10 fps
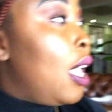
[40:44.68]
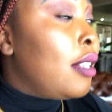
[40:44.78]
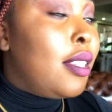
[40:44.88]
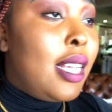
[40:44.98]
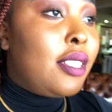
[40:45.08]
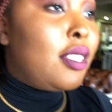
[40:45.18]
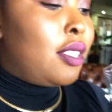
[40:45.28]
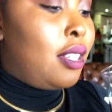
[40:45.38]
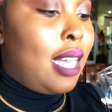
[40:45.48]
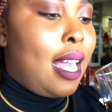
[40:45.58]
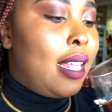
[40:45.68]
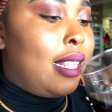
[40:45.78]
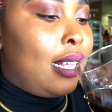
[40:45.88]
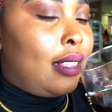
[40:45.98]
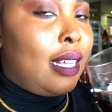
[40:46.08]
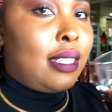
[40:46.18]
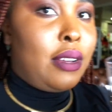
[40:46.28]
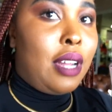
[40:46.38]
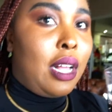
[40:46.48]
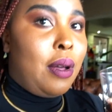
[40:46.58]
today's just gonna end like this.
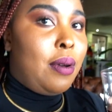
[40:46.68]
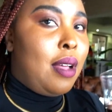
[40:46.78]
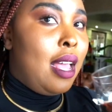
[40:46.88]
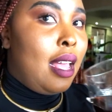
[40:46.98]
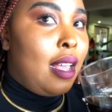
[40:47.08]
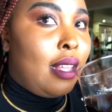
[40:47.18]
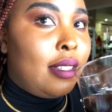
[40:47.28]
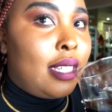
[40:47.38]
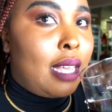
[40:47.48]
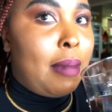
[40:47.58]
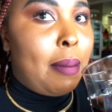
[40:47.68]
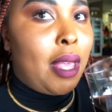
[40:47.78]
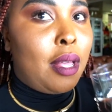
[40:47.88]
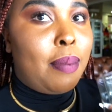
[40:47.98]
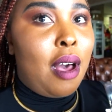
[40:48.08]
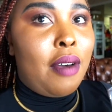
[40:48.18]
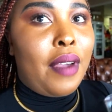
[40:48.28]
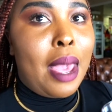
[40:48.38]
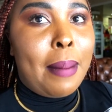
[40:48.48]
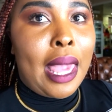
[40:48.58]
I'm gonna go take my makeup off,
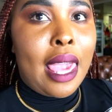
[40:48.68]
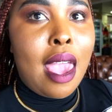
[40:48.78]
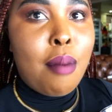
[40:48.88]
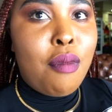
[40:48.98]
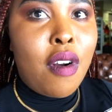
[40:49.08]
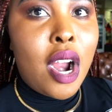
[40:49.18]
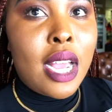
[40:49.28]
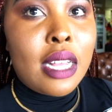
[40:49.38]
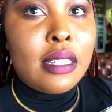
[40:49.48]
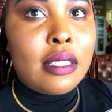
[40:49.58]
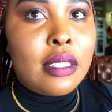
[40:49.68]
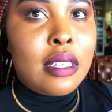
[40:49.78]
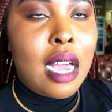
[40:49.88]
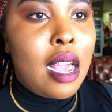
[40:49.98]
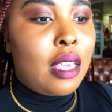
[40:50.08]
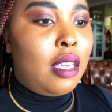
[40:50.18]
and my camera is dying,